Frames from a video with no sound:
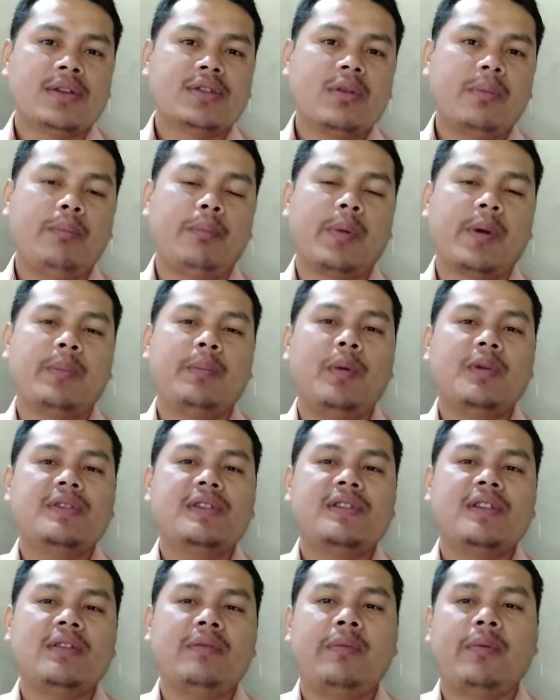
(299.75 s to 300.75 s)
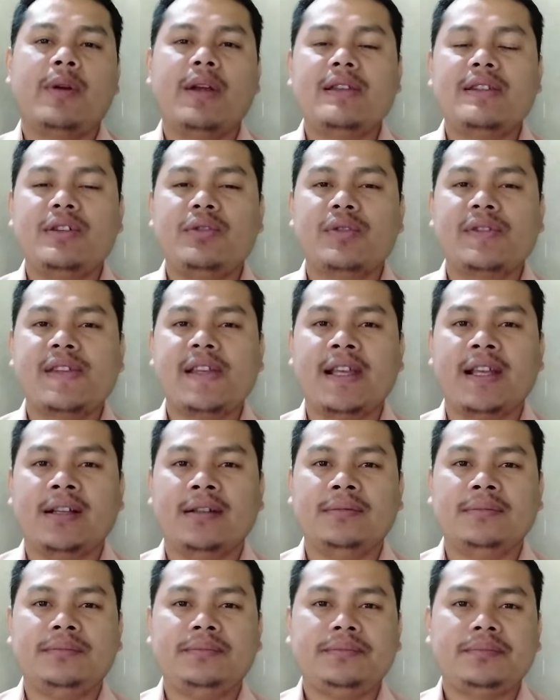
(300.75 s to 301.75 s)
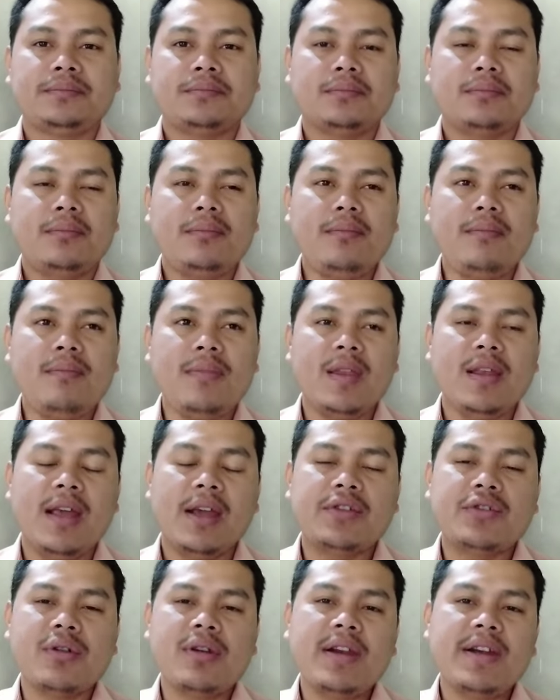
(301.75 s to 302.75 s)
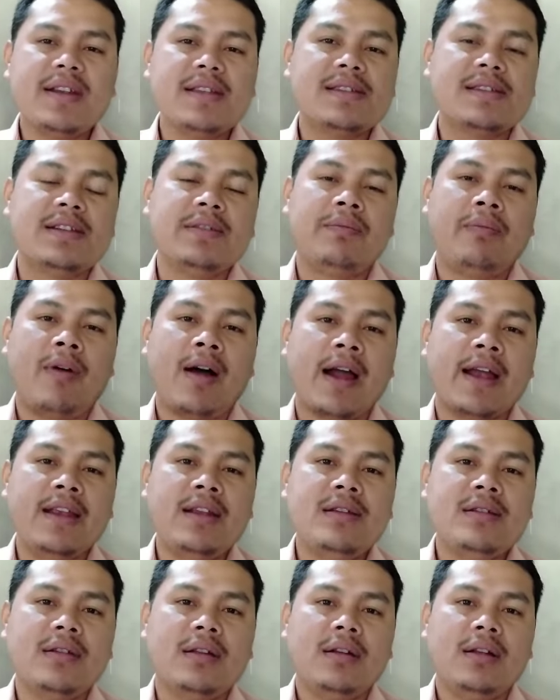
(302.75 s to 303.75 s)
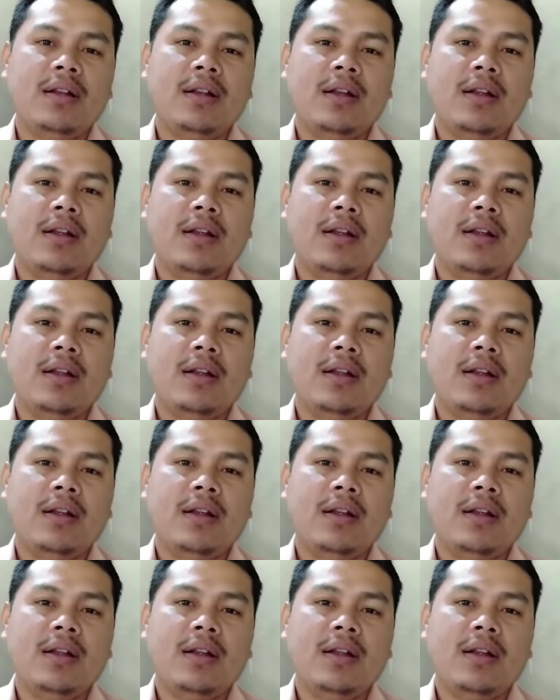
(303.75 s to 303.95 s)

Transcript: so prepositional phrase, you see, actually it is defined.